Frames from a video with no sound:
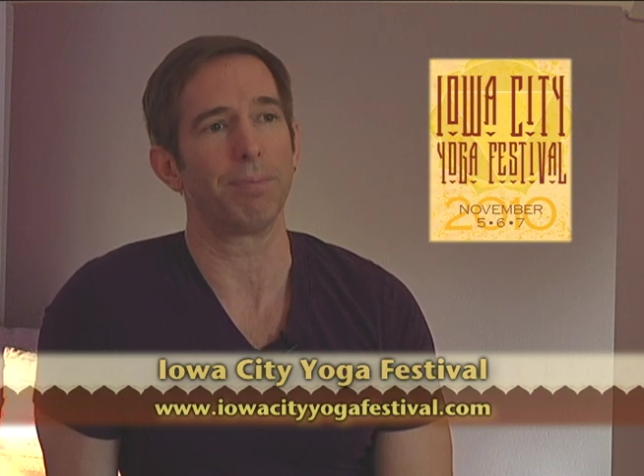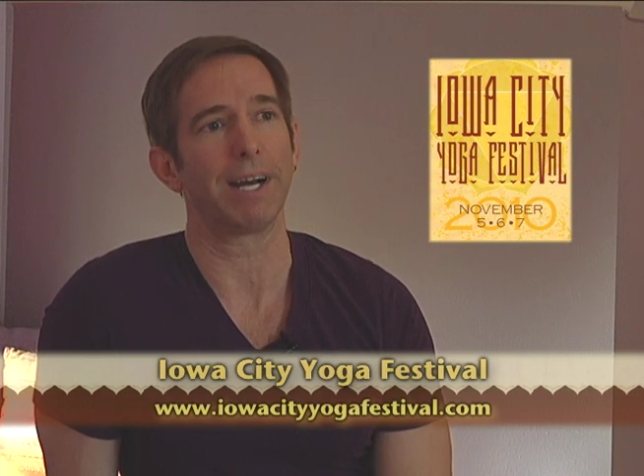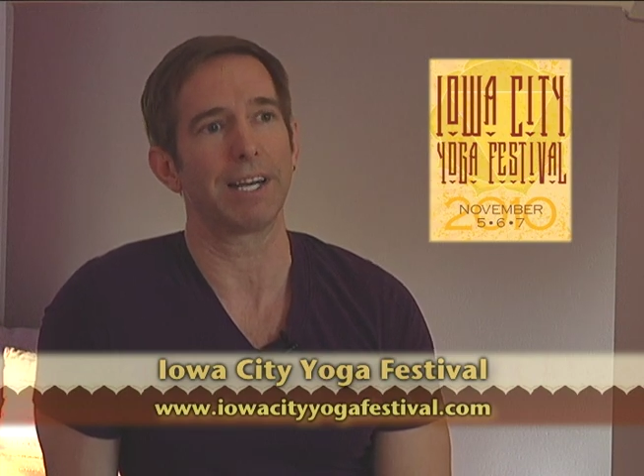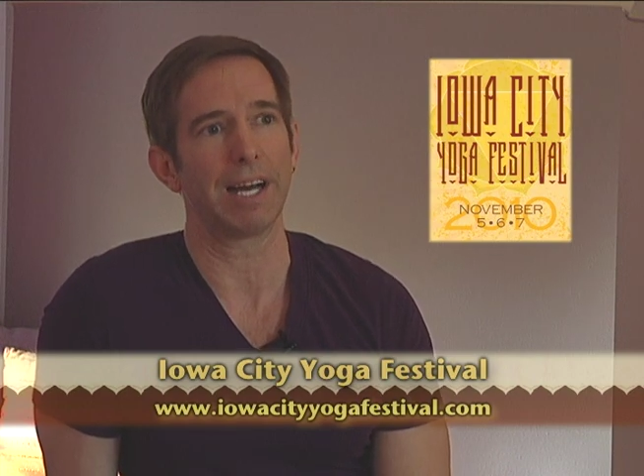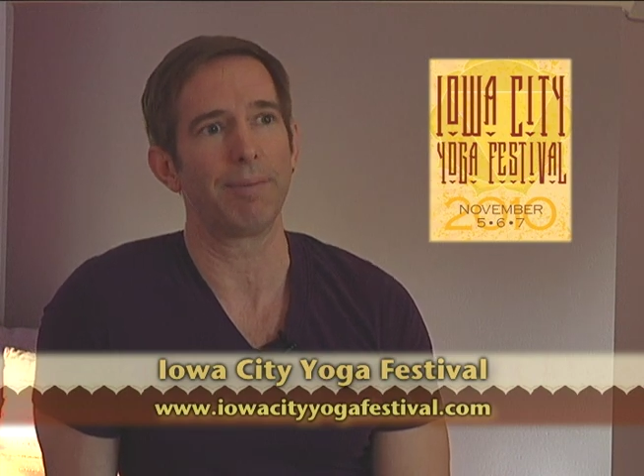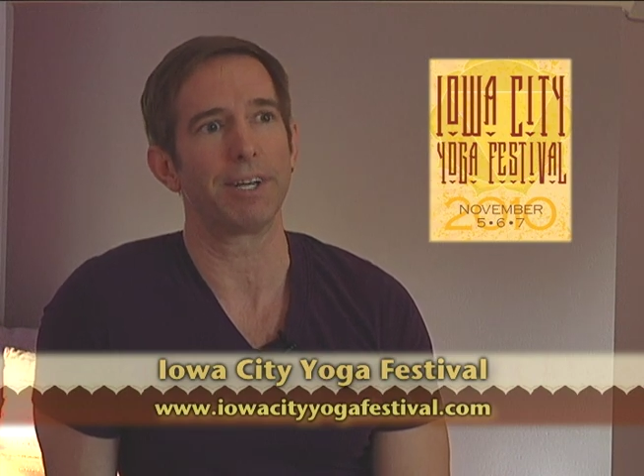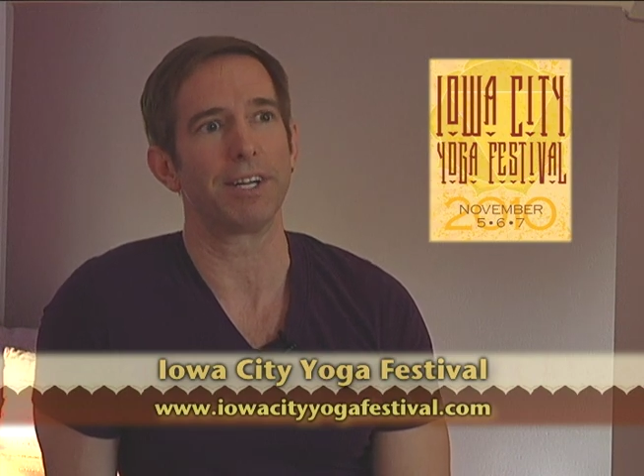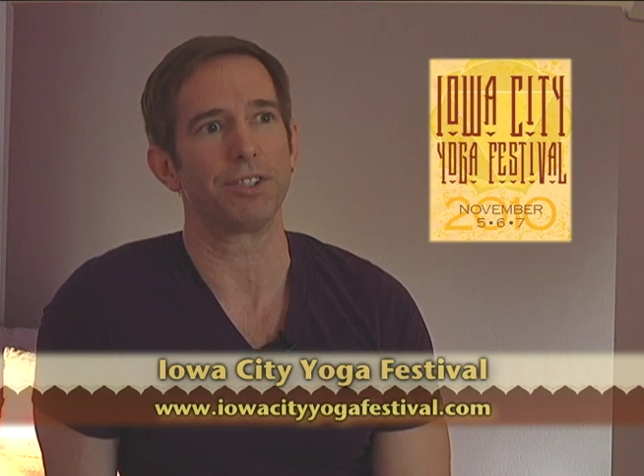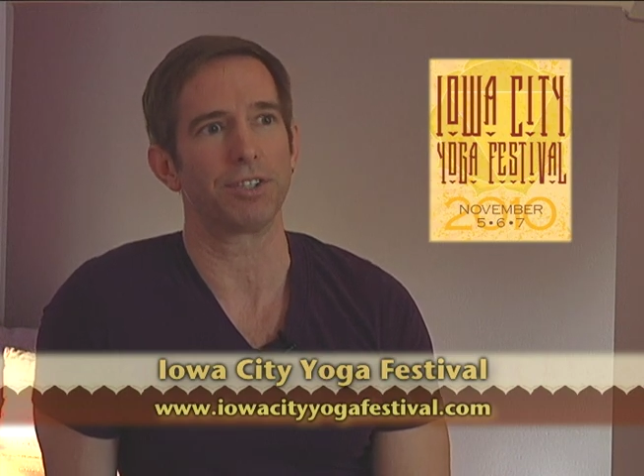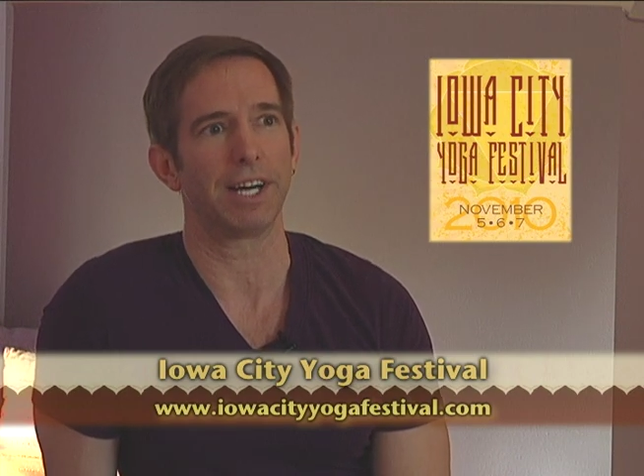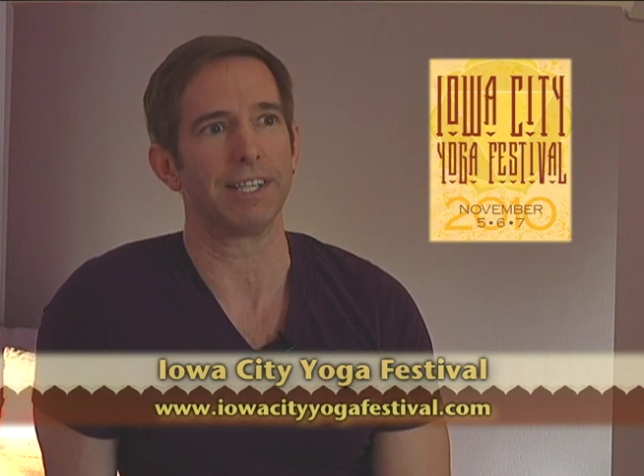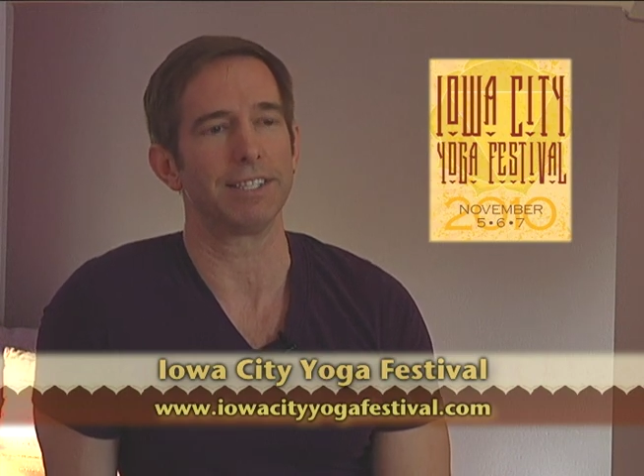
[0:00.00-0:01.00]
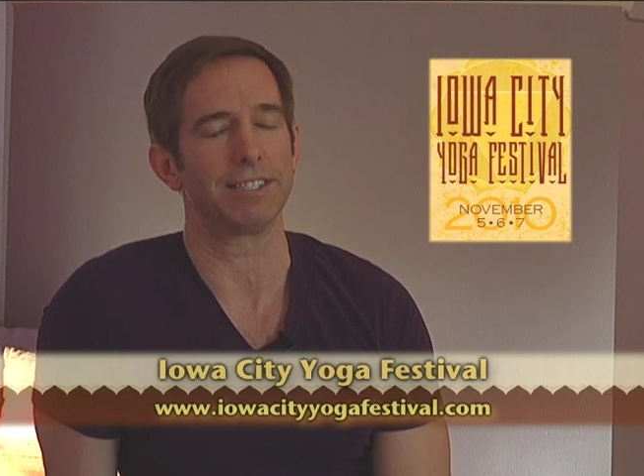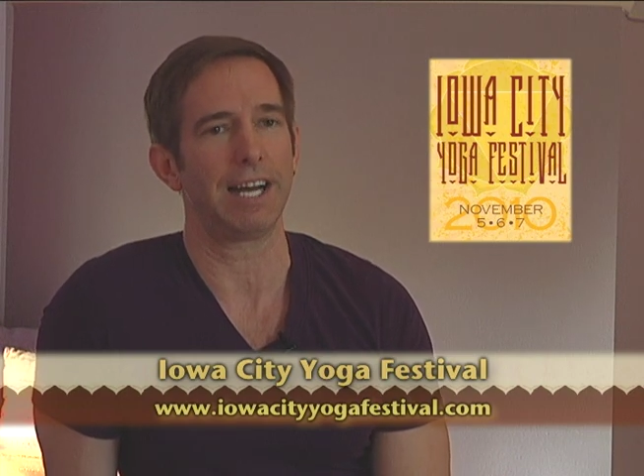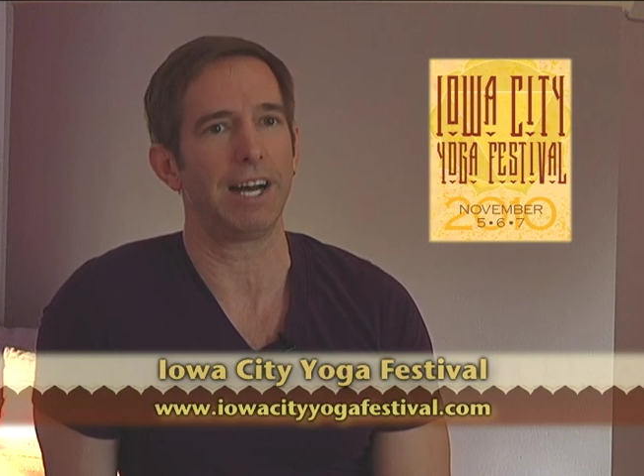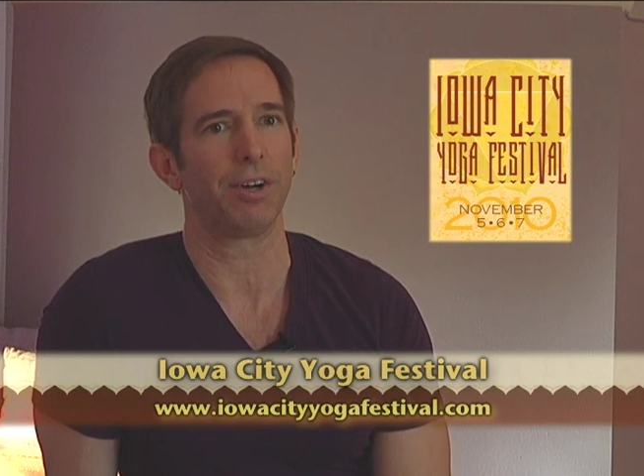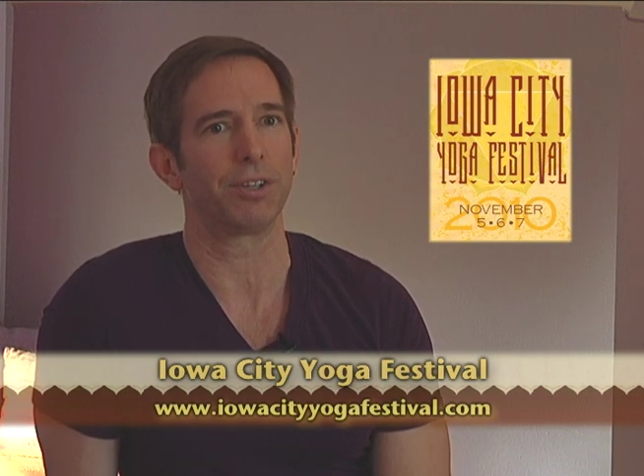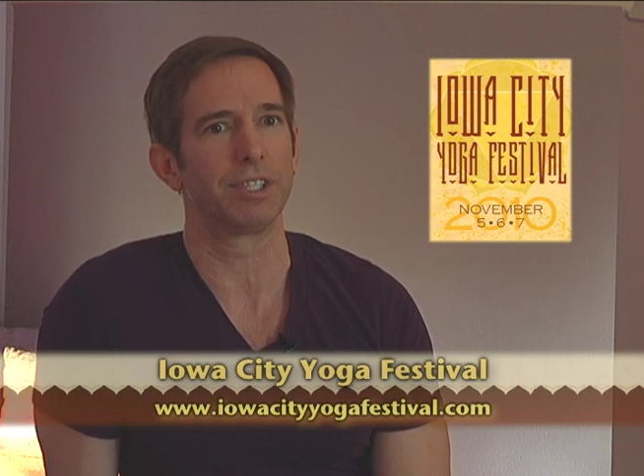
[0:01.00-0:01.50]
by coming and trying this
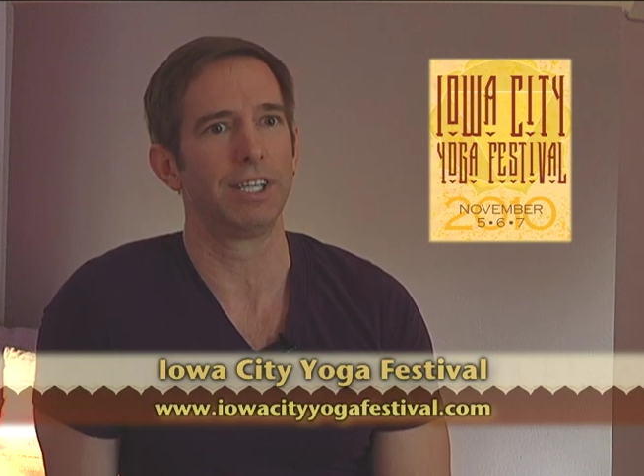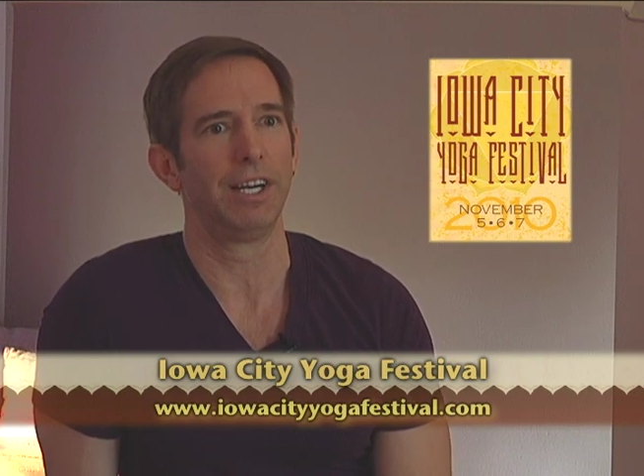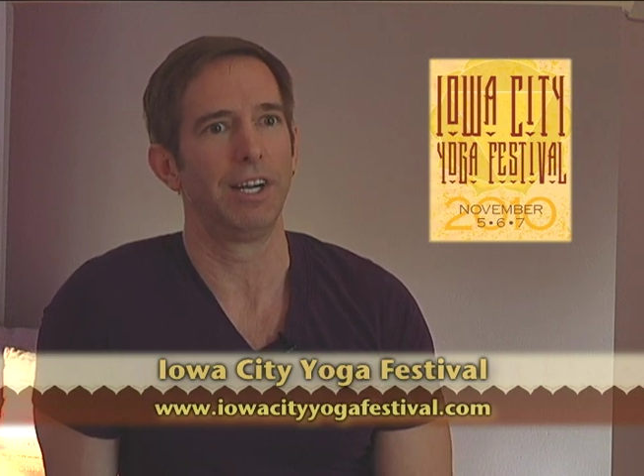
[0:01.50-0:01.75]
out